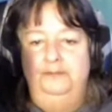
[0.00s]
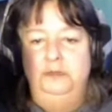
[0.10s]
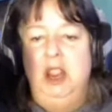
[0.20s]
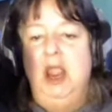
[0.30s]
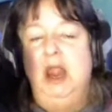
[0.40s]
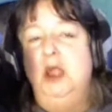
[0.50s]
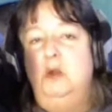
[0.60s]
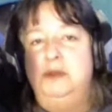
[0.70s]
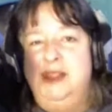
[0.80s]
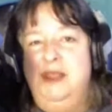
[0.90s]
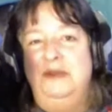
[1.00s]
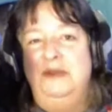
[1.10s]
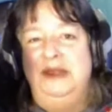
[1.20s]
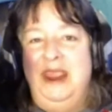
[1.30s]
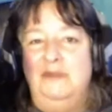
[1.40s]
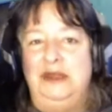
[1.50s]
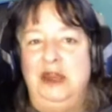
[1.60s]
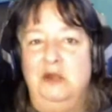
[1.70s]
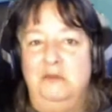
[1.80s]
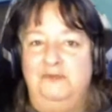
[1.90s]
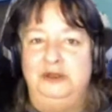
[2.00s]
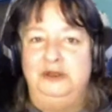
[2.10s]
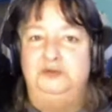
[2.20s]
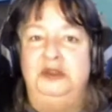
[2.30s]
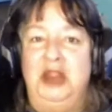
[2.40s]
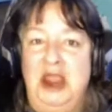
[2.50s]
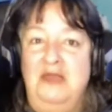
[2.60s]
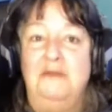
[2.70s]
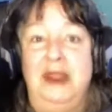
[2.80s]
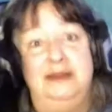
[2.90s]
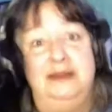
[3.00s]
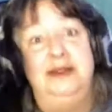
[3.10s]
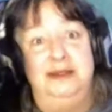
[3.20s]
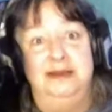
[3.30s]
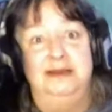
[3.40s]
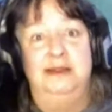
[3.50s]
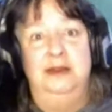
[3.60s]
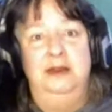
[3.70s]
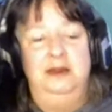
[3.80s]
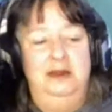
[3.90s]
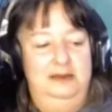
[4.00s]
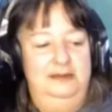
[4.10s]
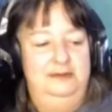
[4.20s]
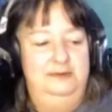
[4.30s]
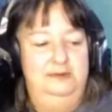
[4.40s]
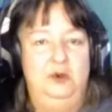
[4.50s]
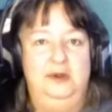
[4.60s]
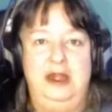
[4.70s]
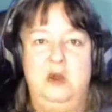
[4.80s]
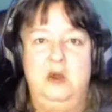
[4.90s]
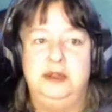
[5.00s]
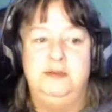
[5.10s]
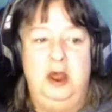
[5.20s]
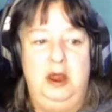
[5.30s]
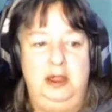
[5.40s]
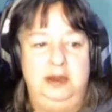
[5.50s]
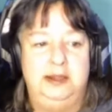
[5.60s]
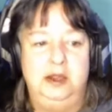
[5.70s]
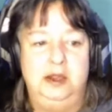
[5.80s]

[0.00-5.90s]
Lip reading: And no, salmon can't be terrible fish, but they have bad seasons where they don't spawn as good.